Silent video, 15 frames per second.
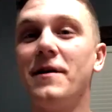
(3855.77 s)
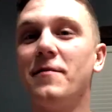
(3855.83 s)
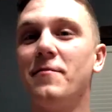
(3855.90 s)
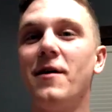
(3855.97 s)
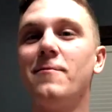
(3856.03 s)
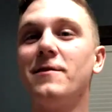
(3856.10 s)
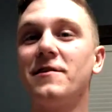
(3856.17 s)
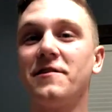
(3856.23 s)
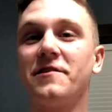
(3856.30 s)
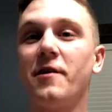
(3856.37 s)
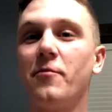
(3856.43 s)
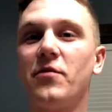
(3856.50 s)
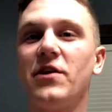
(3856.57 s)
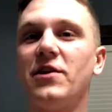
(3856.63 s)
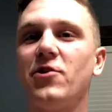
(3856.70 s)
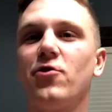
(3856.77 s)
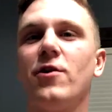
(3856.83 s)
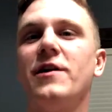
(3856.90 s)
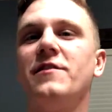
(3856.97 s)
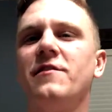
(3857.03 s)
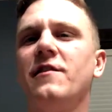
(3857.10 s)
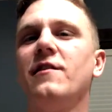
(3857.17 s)
it's something
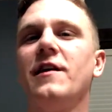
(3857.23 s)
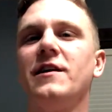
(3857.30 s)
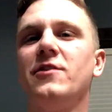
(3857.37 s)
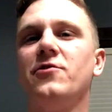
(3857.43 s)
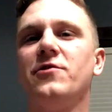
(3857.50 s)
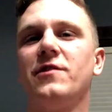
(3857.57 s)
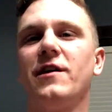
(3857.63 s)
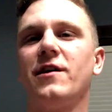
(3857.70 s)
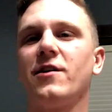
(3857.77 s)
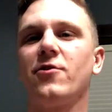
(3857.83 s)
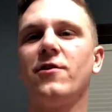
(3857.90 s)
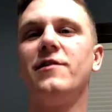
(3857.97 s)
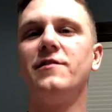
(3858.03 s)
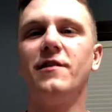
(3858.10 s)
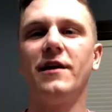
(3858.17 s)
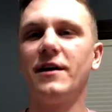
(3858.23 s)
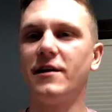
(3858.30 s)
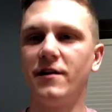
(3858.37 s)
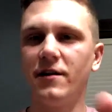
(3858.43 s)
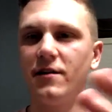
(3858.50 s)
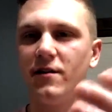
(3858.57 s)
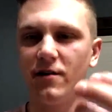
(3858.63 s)
crazy, like you set a crazy, like
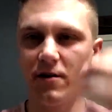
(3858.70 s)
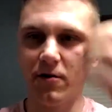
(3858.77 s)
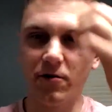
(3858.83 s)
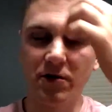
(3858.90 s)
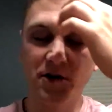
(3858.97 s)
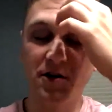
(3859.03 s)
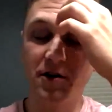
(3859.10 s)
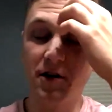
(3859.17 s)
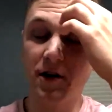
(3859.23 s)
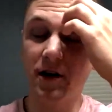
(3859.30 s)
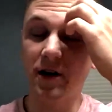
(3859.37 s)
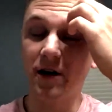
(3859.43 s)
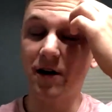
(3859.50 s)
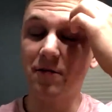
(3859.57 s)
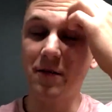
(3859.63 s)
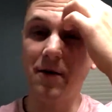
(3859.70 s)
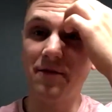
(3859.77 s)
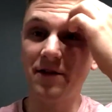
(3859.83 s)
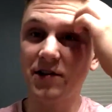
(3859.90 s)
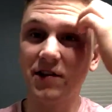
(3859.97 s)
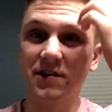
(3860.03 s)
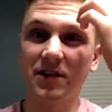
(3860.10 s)

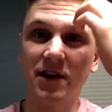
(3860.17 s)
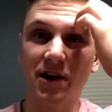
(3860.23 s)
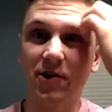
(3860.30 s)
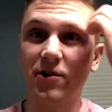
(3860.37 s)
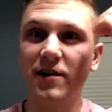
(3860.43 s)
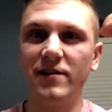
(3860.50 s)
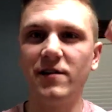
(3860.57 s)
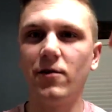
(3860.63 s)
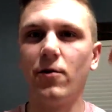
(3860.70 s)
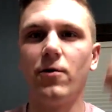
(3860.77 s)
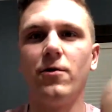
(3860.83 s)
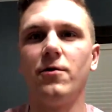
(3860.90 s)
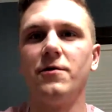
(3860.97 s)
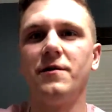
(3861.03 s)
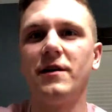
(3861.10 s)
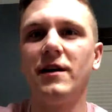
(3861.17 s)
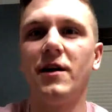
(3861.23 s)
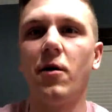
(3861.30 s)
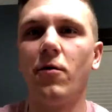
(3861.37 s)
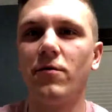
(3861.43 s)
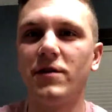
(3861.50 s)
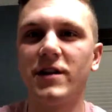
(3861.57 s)
Memphis has set a crazy goal to get
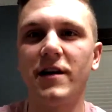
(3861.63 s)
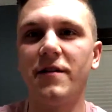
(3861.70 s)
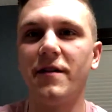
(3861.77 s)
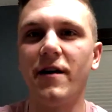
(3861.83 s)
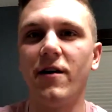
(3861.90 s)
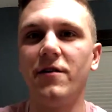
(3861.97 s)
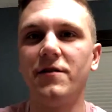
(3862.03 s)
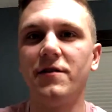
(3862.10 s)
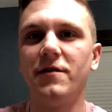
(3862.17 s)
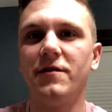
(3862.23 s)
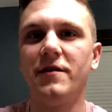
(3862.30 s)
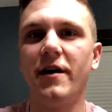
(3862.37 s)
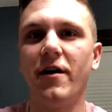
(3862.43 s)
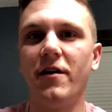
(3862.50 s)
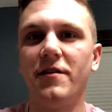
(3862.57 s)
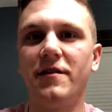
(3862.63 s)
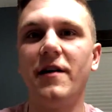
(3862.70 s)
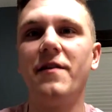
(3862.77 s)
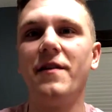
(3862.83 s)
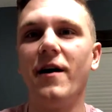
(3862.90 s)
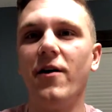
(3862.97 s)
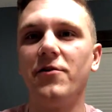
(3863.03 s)
over
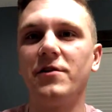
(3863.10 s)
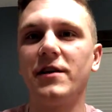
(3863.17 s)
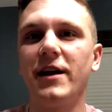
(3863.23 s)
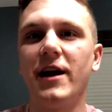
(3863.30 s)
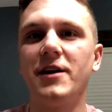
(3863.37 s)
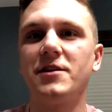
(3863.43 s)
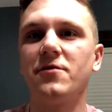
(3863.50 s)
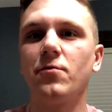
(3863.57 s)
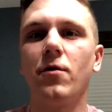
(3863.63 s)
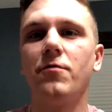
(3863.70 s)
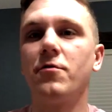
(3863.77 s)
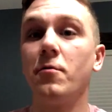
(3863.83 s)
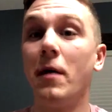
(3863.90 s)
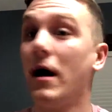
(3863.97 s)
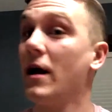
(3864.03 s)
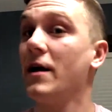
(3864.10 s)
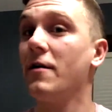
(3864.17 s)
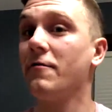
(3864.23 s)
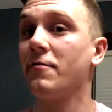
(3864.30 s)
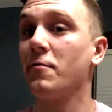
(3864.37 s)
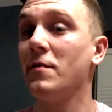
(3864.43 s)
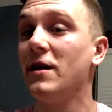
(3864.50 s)
10,000 caches. Well, for
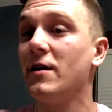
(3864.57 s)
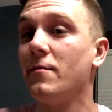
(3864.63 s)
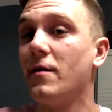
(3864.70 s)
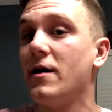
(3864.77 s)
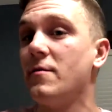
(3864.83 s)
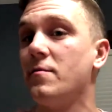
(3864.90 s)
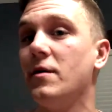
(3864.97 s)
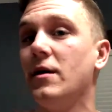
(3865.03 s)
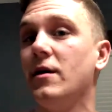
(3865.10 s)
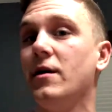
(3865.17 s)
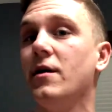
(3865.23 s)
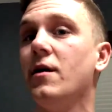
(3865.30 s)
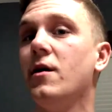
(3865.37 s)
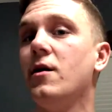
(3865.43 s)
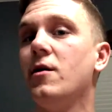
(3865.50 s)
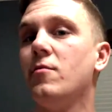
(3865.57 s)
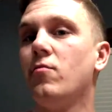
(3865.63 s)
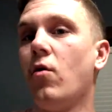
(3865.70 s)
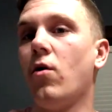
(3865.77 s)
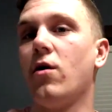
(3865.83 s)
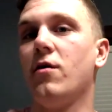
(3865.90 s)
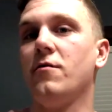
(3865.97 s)
me it might be
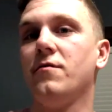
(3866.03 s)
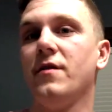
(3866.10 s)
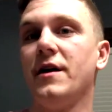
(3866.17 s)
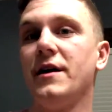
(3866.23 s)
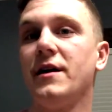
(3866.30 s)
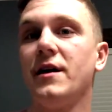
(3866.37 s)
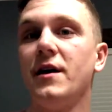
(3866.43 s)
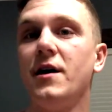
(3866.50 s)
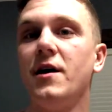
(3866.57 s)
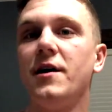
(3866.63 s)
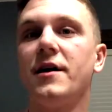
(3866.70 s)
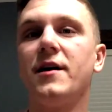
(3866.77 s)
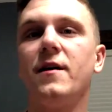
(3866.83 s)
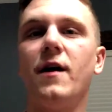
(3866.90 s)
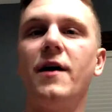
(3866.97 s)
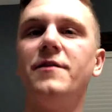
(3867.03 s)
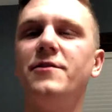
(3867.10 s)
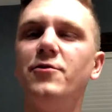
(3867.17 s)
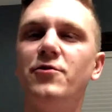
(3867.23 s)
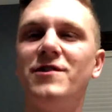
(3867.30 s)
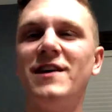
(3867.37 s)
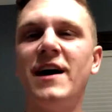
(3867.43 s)
more of like, could I do
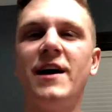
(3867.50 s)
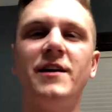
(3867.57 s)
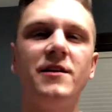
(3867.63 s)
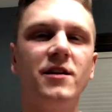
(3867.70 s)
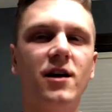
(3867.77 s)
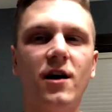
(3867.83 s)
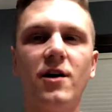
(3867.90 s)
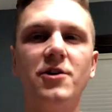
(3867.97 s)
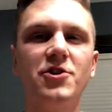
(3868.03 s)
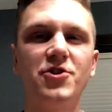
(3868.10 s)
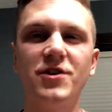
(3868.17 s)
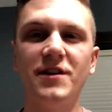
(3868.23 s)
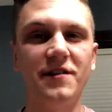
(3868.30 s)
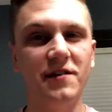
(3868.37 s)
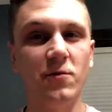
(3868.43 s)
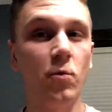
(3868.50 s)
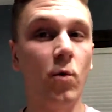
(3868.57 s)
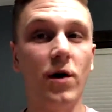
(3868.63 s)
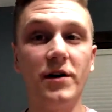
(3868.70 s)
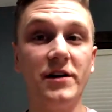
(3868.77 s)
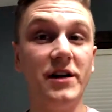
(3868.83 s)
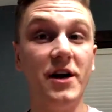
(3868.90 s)
10 countries in
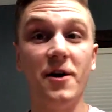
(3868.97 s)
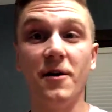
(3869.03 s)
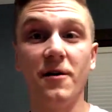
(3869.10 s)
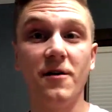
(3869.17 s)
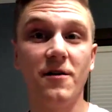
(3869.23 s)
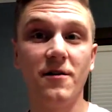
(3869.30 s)
1 year?